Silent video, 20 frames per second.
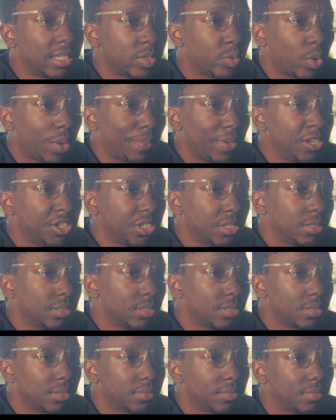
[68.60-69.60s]
to swap
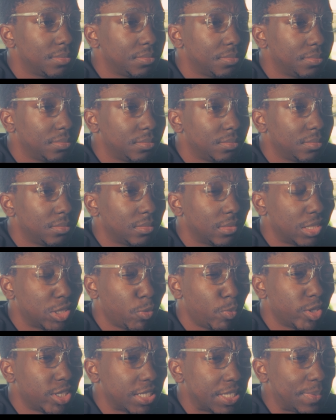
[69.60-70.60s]
engines. It's
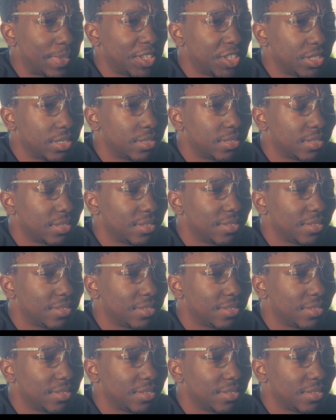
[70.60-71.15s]
almost suspicious.